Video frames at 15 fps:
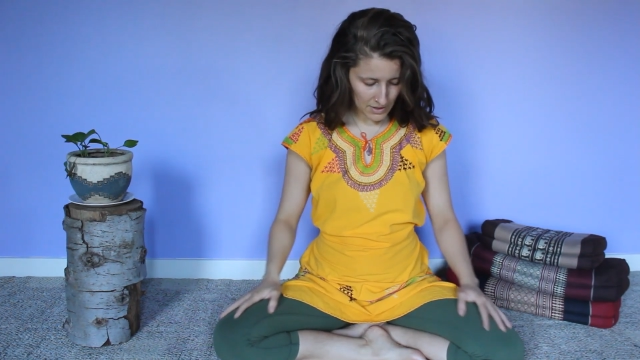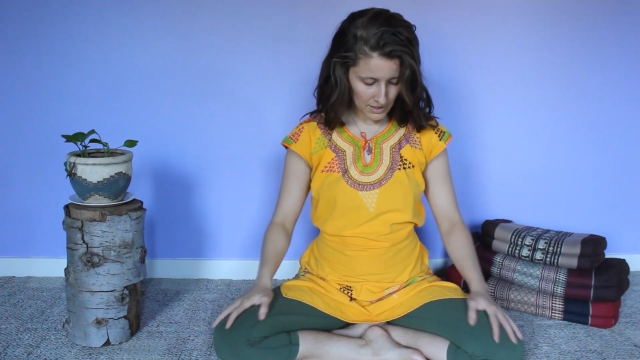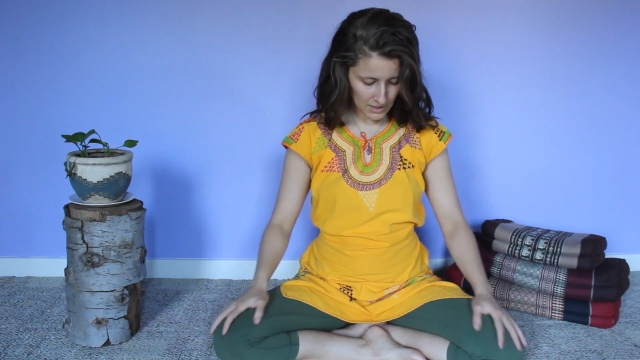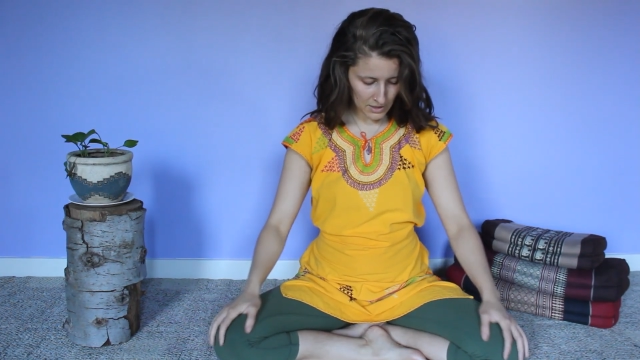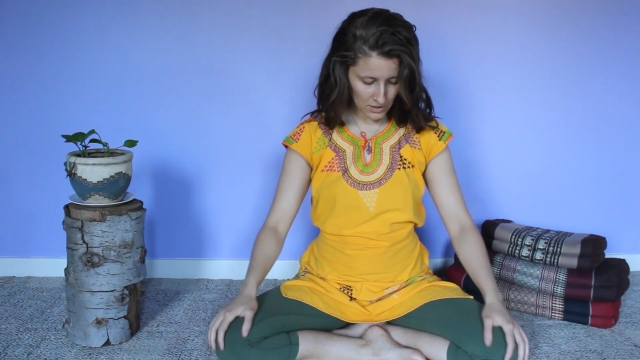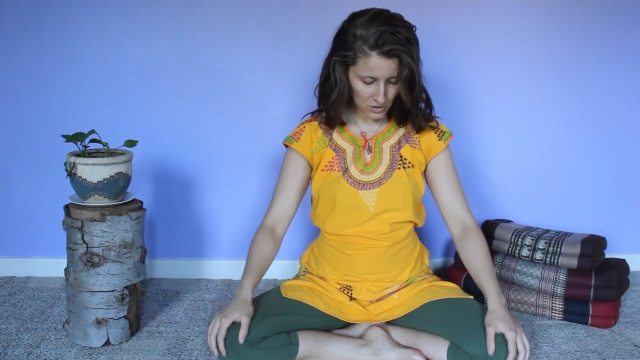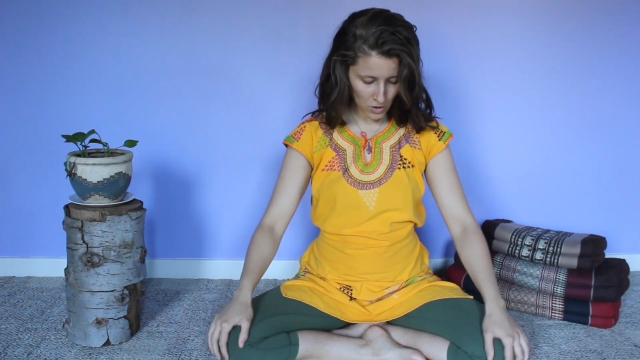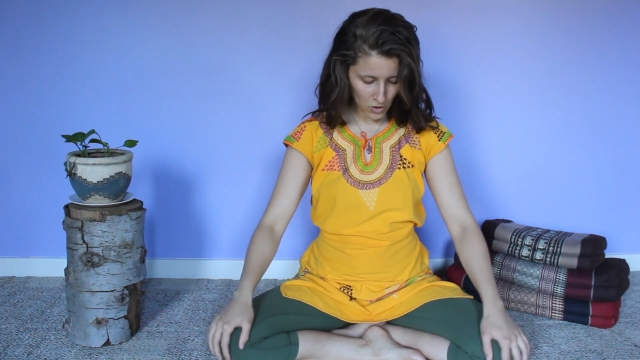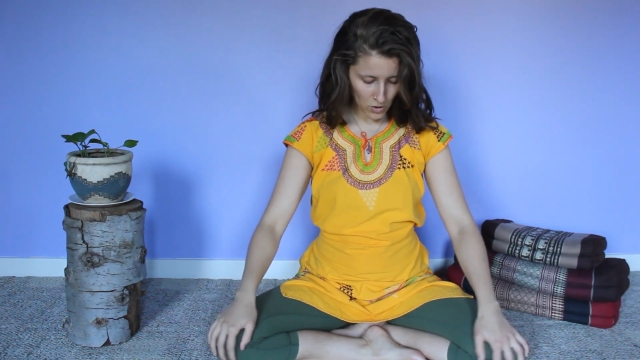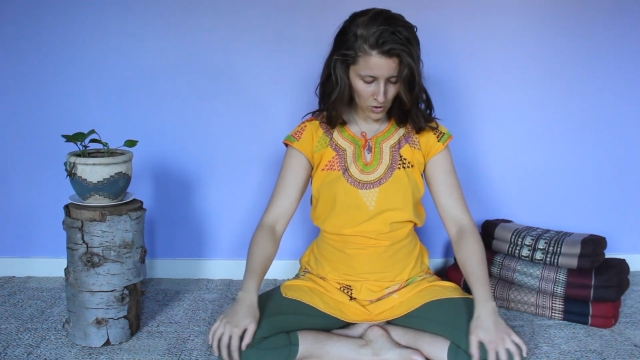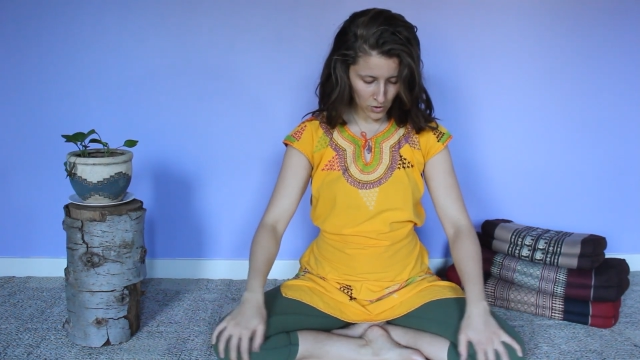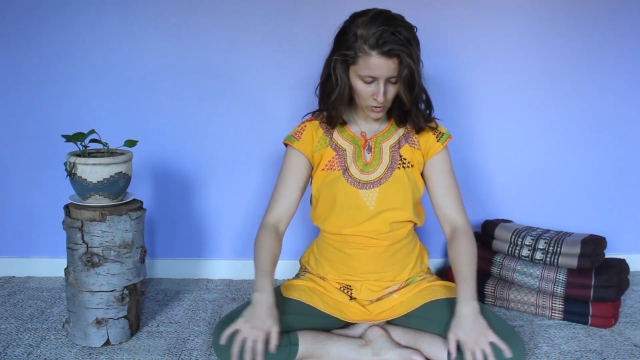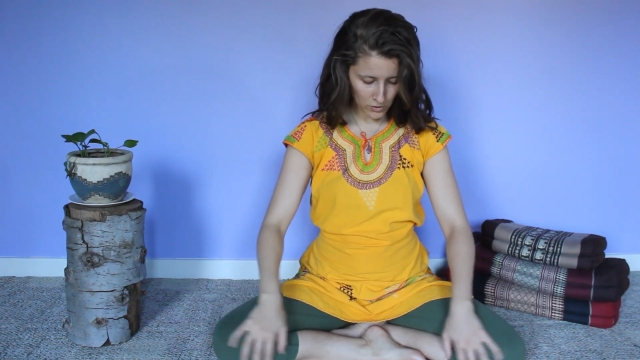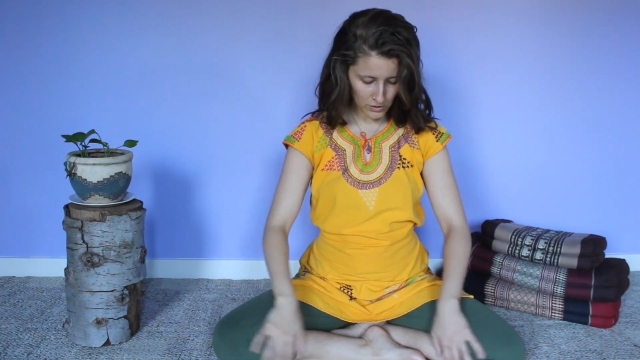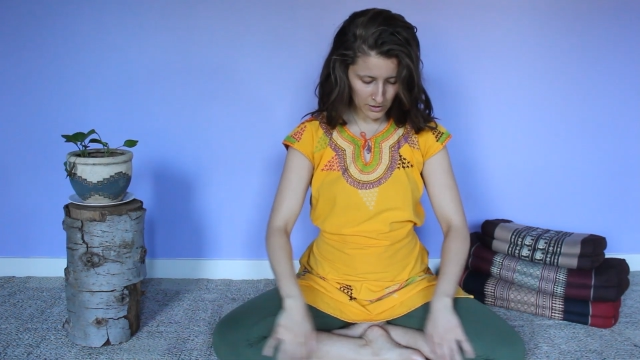This is
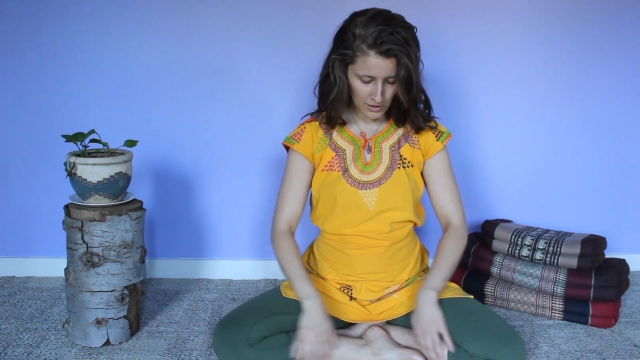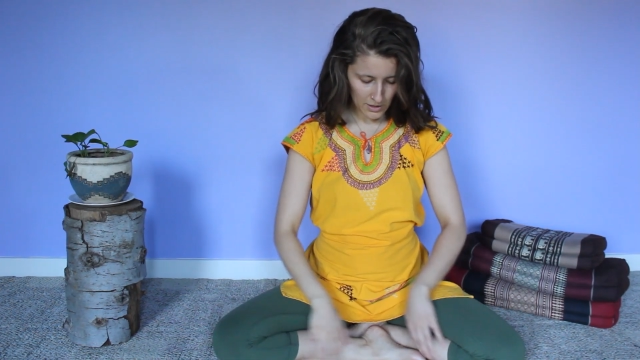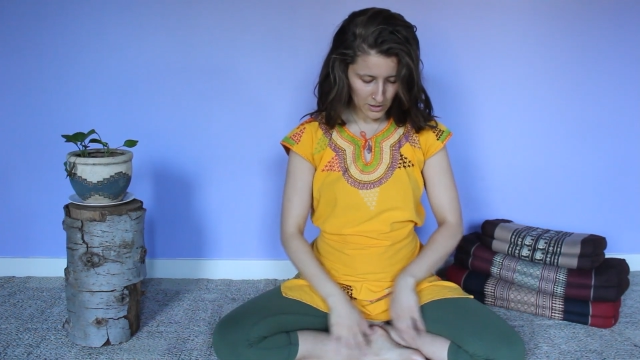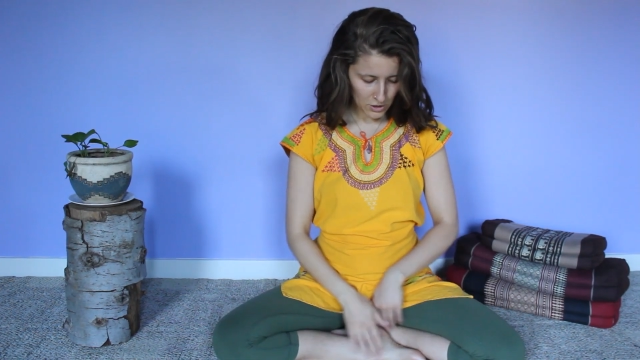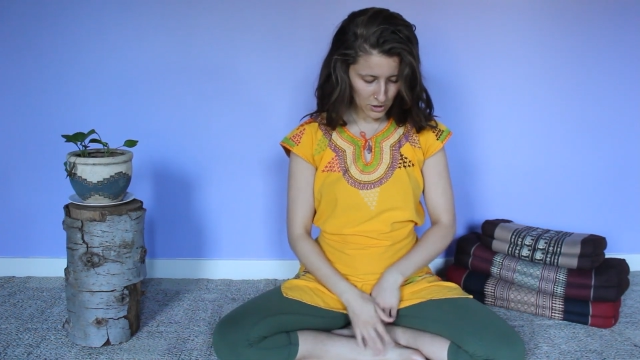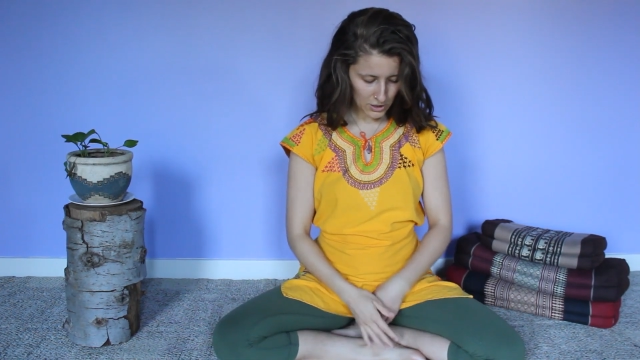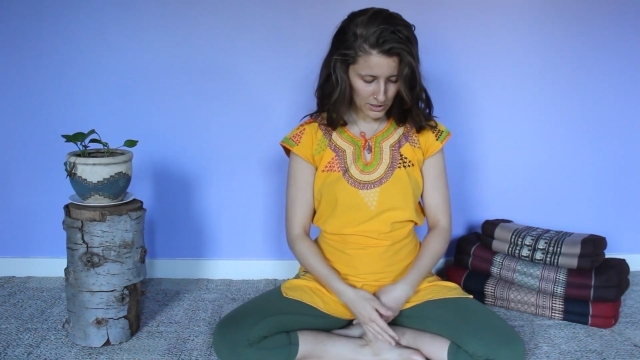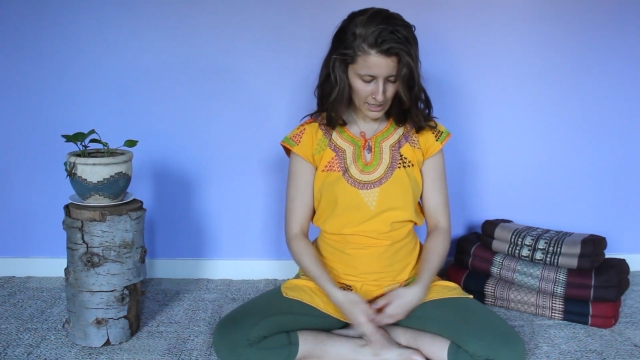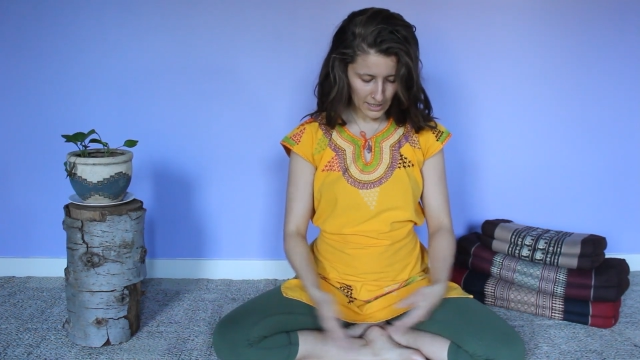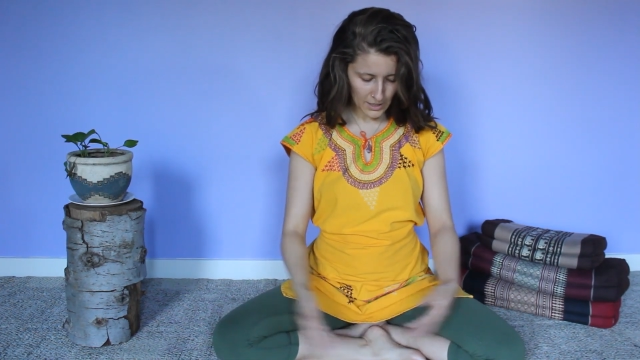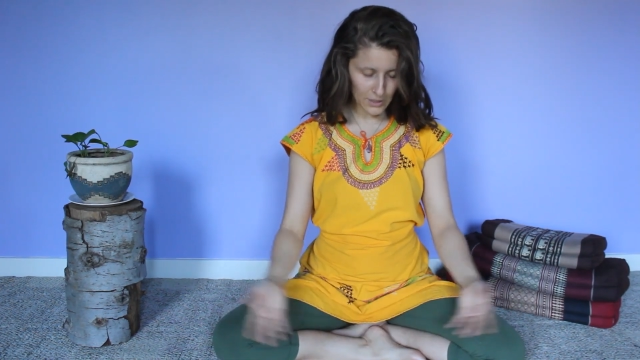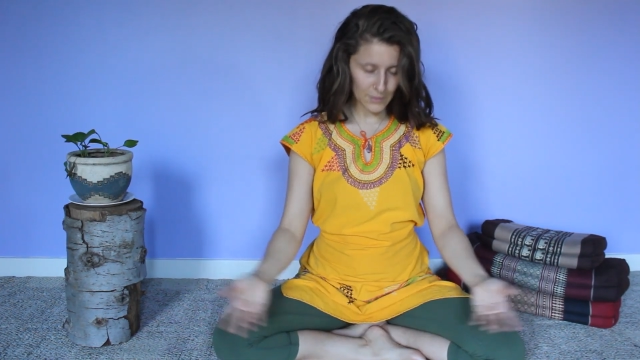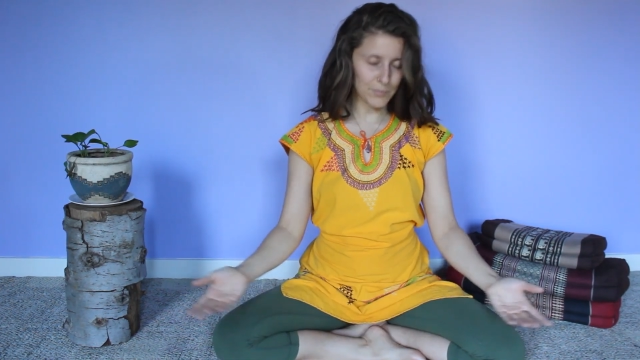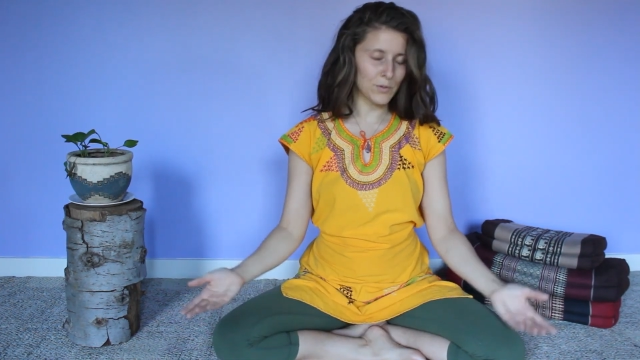called just like